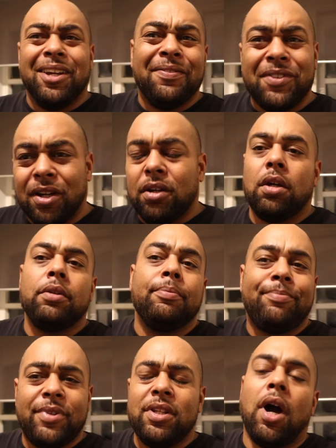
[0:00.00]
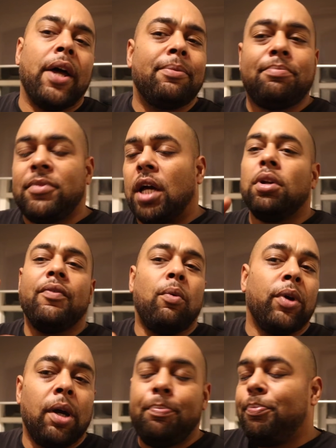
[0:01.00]
if the I don't even
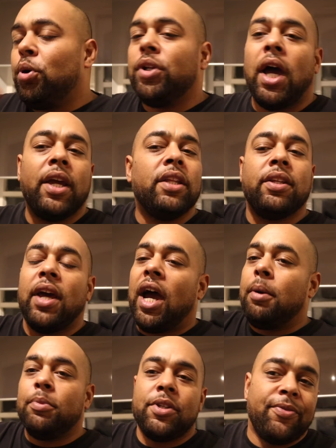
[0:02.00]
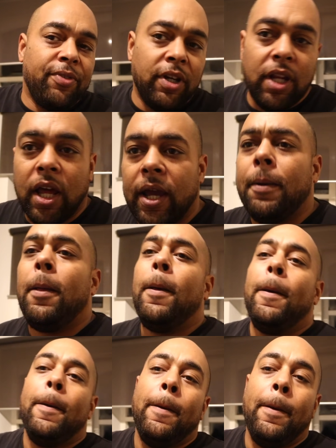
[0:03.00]
want to put that into the atmosphere. Like,
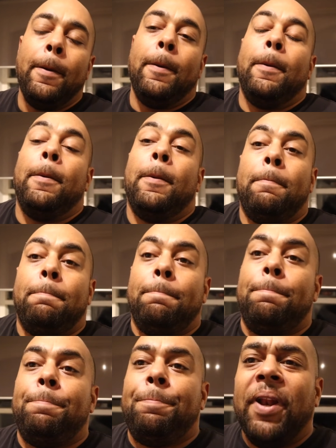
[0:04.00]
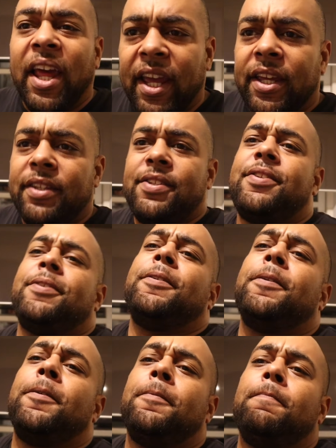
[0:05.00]
please.
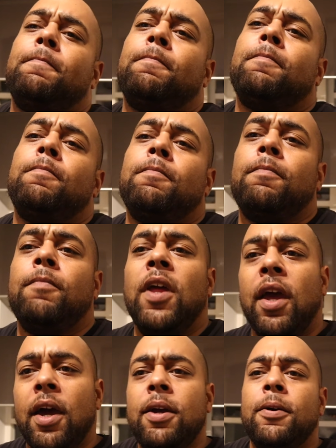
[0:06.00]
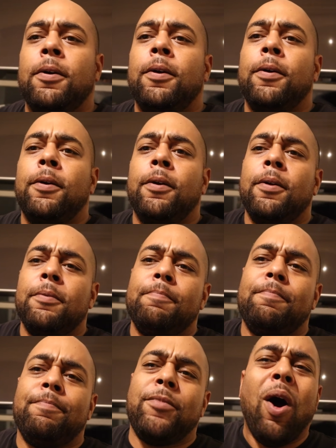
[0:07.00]
Yeah?
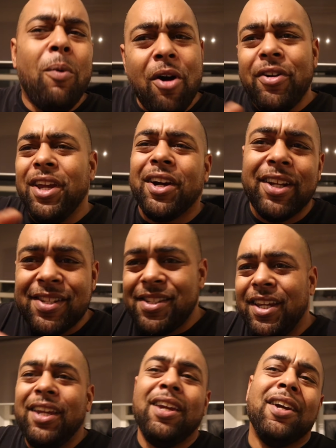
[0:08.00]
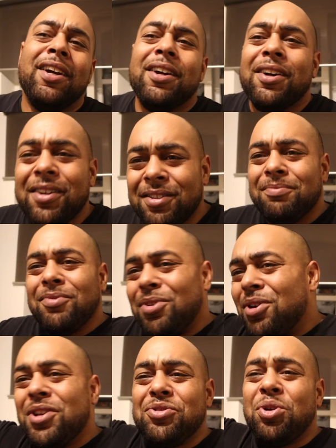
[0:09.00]
Don't worry, you're going to see.
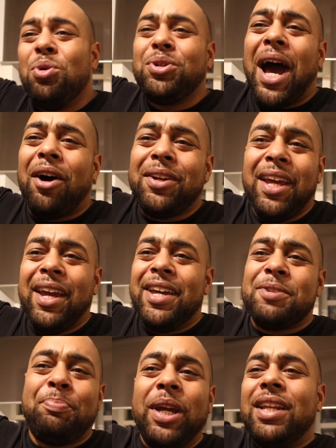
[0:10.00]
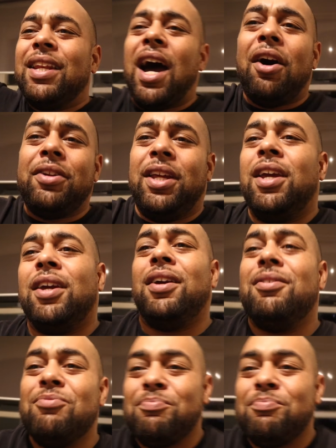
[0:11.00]
It's all down here. It's been down here.